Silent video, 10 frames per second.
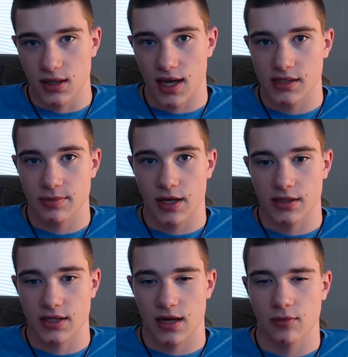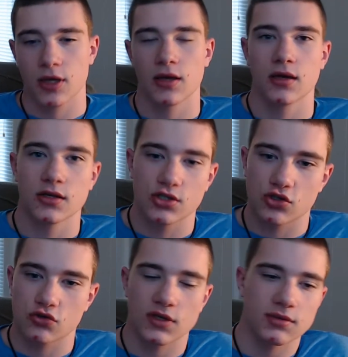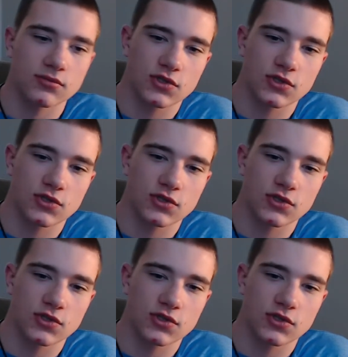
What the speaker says: Xbox app, stream